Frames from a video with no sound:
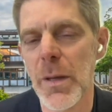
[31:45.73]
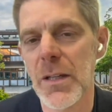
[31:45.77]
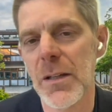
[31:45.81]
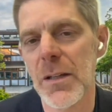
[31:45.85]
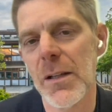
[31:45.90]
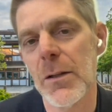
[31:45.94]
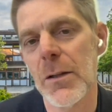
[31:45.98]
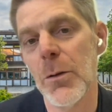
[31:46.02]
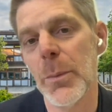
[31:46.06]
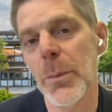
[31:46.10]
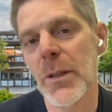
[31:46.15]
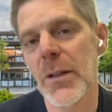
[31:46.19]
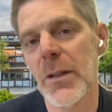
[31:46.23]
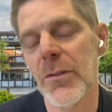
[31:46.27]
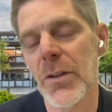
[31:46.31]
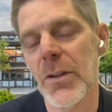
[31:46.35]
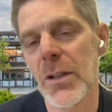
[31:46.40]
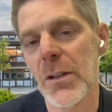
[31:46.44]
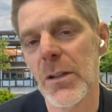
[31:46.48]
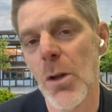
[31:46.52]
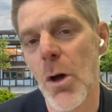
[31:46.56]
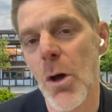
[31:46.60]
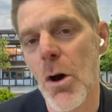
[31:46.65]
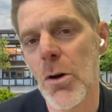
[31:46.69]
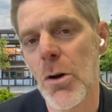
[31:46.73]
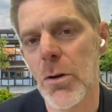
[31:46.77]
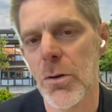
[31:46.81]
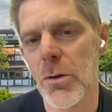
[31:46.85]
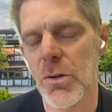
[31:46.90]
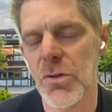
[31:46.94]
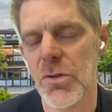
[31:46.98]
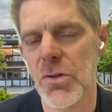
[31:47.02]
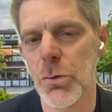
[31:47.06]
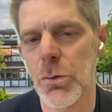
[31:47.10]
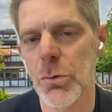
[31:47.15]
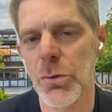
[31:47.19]
to spend a little bit of a
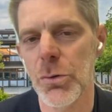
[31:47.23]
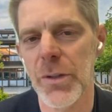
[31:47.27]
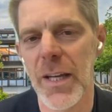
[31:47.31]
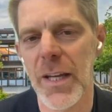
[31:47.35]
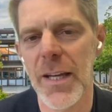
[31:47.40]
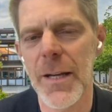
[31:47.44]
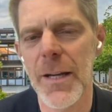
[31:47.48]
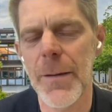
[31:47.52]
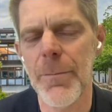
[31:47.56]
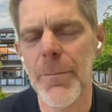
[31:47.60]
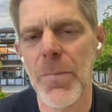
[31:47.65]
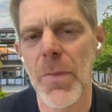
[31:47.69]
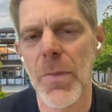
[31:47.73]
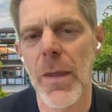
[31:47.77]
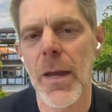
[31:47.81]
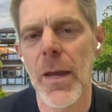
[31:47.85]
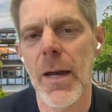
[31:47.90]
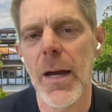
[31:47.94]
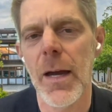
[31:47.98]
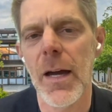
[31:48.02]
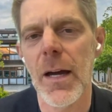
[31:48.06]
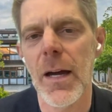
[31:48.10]
longer school day.